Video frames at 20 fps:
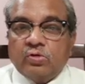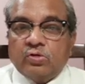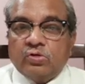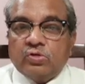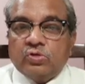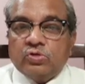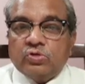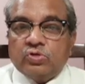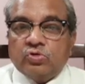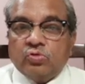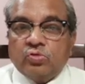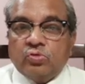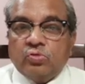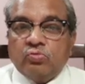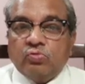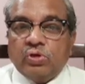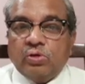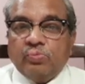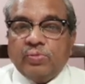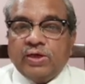So
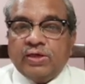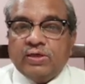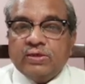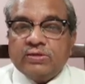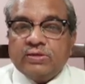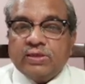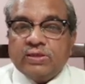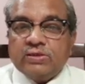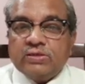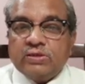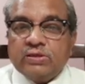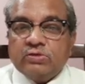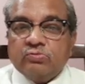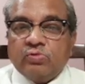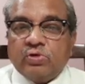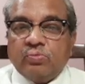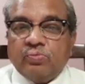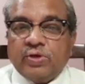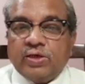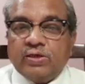1 minus x is
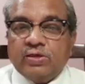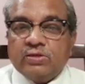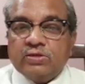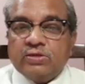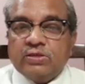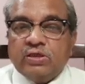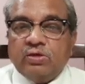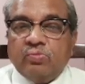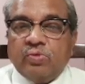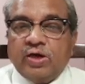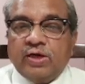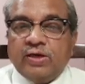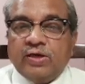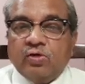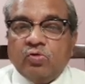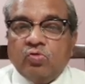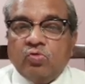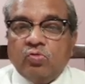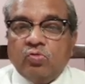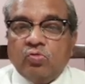1 minus t by
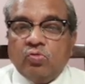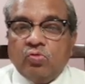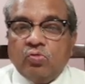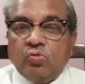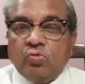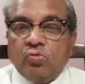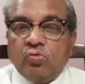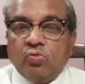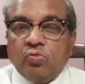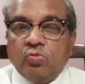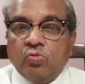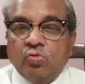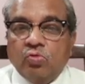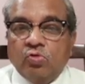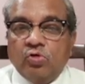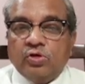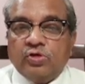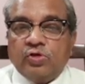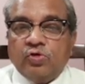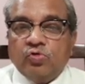tau
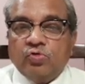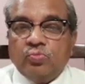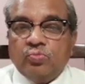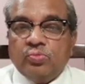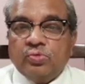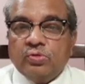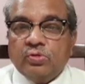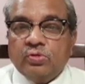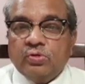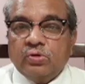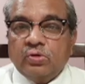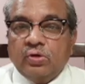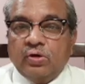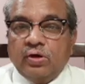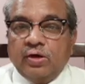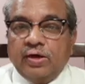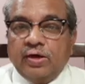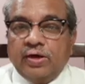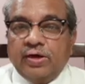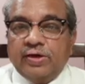whole cube
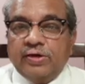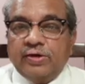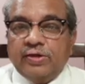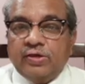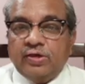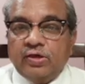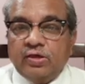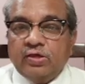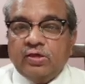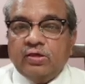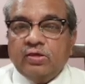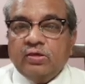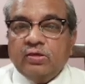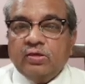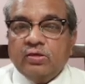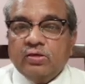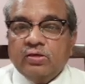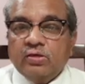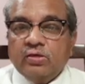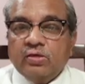and e
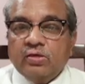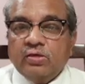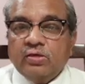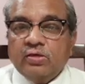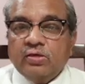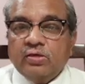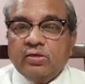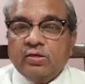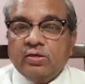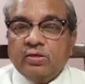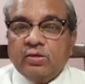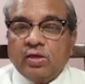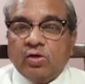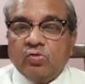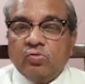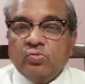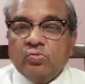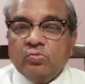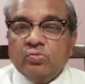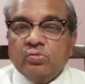
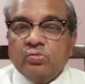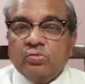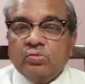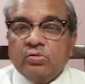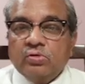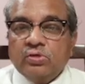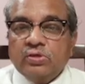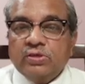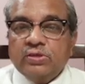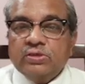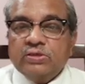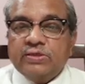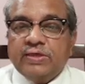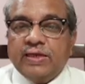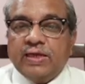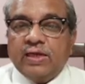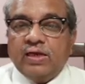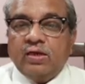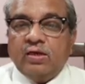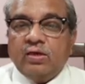now is
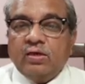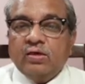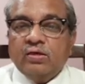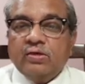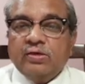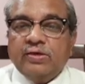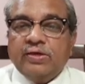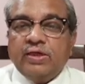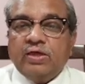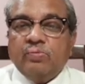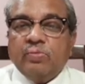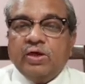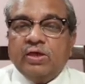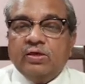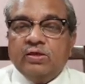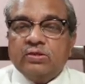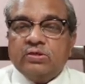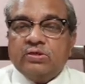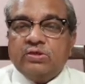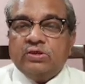del t
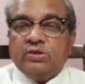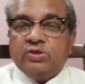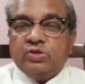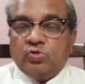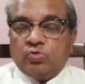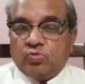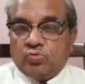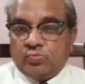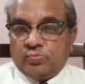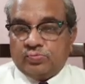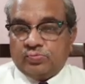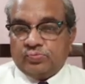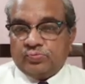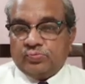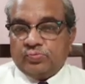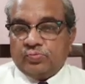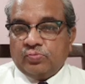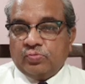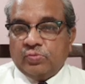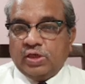minus t0.
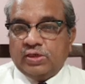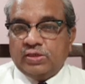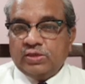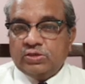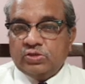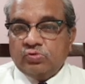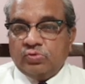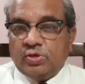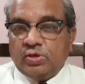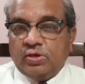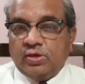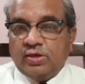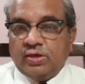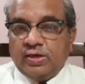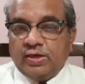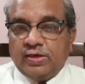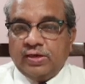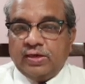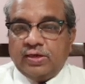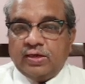That is your
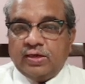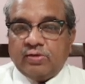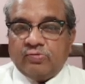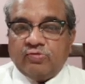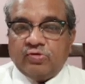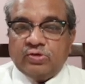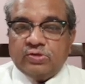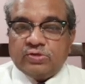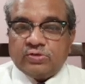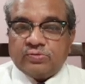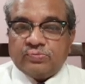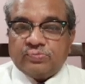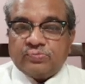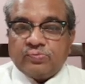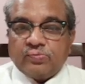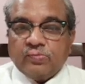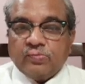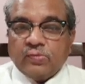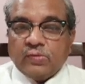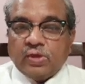direct delta function.
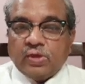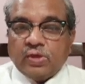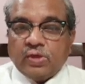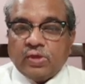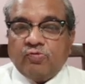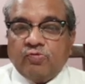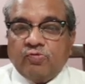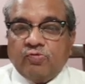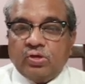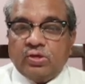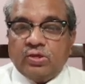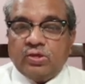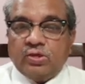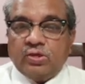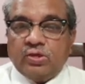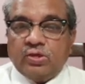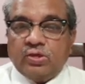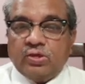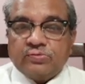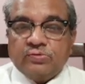And for
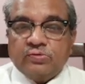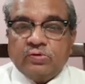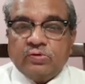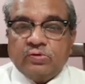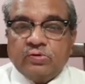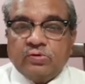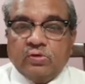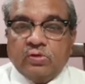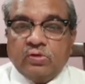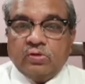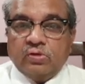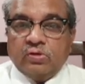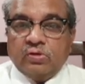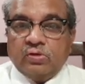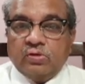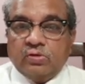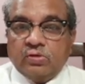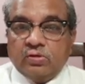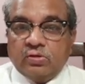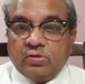this,
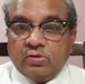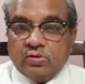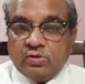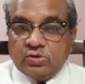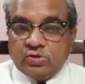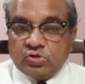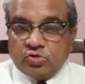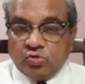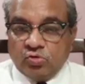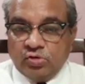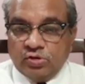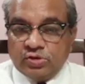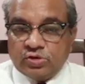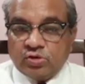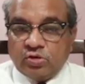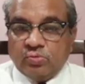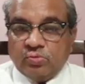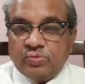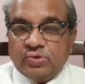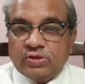solution
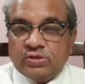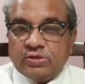of this